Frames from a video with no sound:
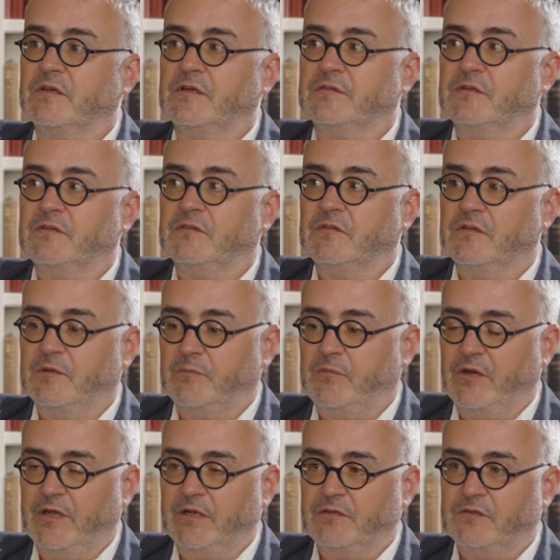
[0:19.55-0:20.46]
artistic
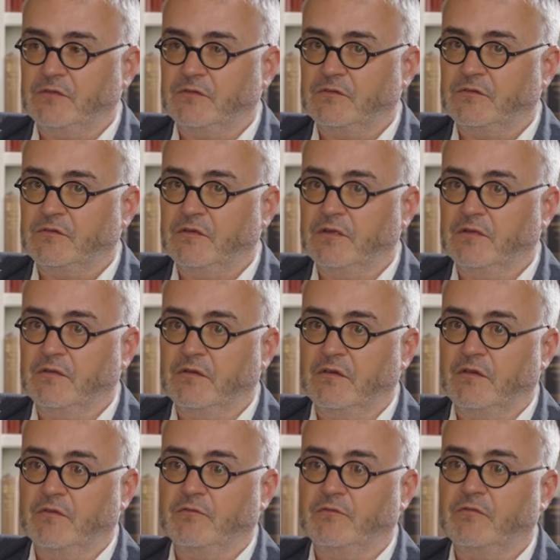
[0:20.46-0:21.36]
practice
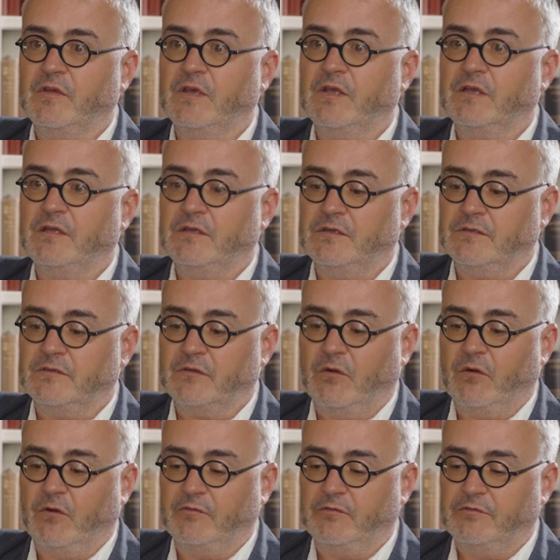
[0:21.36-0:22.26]
in the field
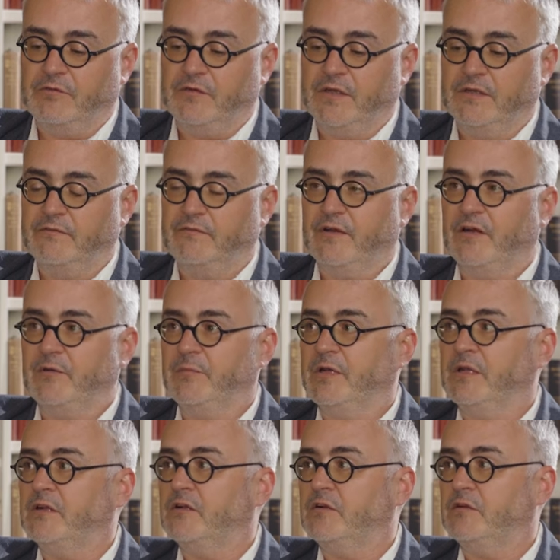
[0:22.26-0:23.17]
of
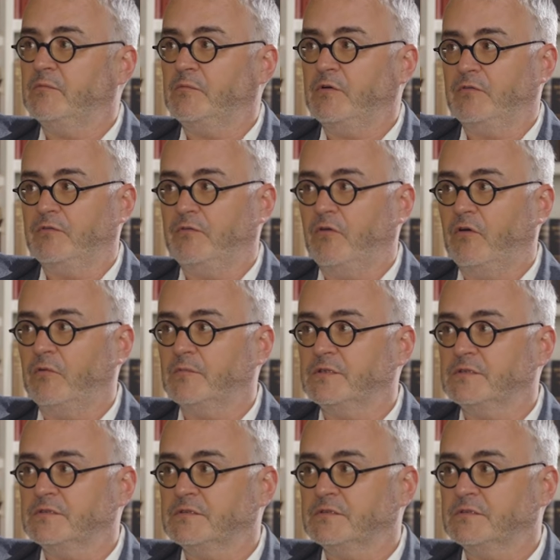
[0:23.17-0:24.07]
environmental
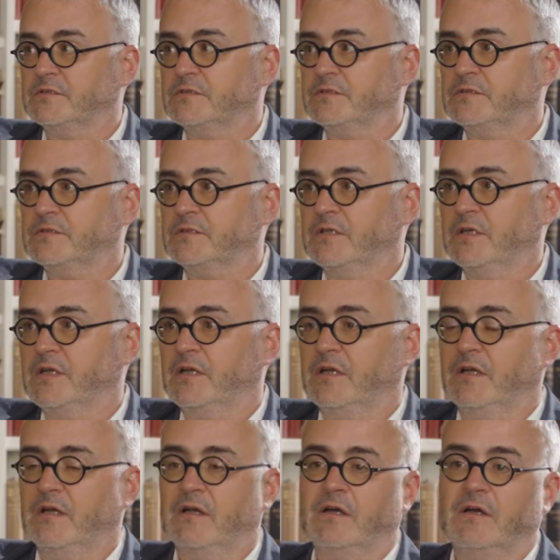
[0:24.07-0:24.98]
performance,
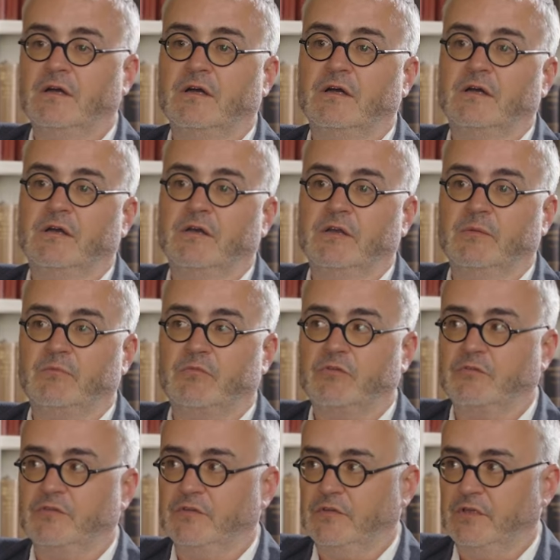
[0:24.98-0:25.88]
uh,
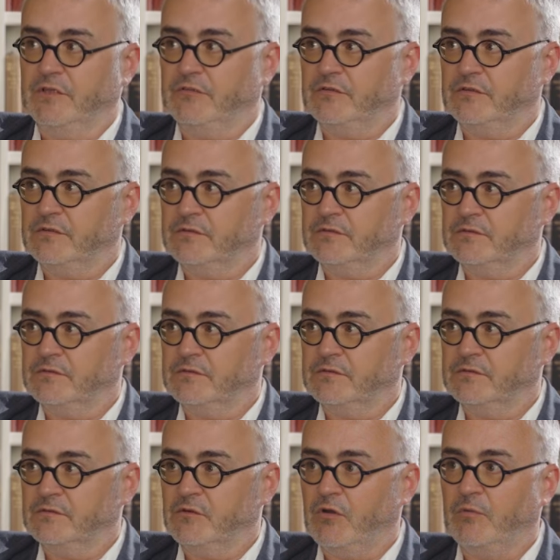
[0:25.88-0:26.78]

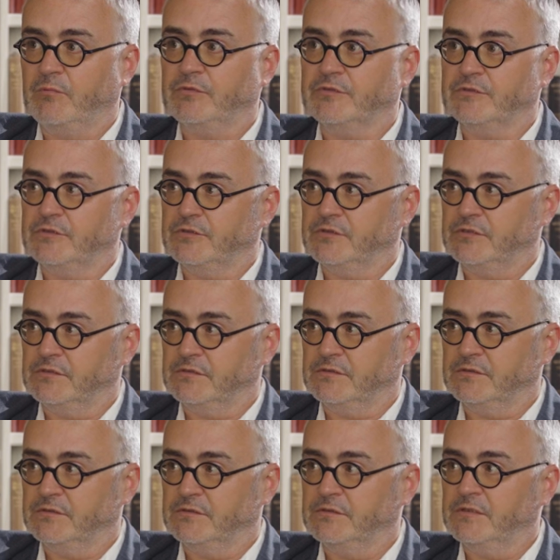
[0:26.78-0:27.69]
improvisation,
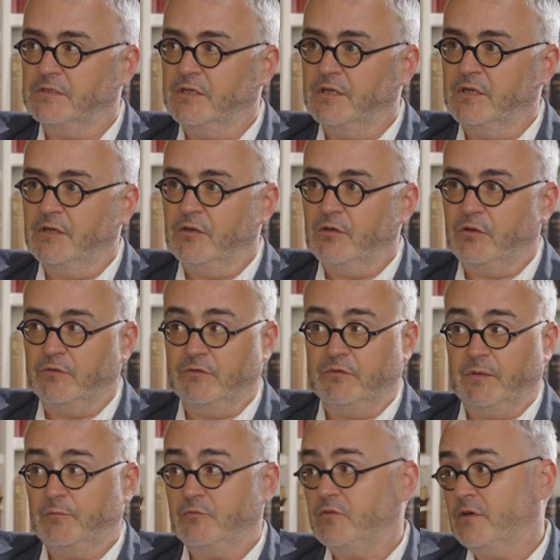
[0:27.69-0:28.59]
composition,
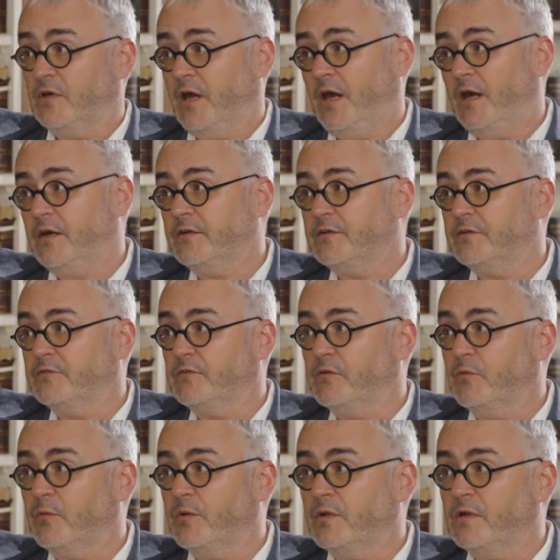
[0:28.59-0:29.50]
conceptual art, if
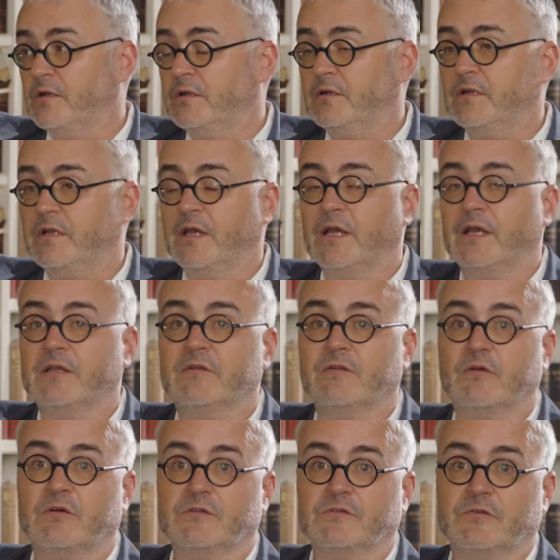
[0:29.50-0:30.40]
you will,
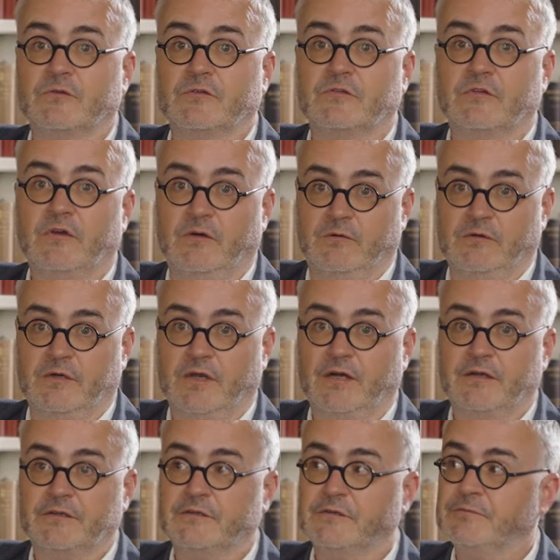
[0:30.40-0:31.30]
and also sound
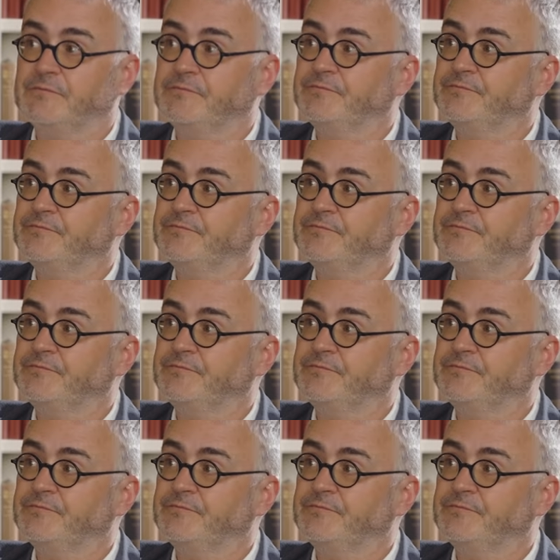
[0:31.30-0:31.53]
art.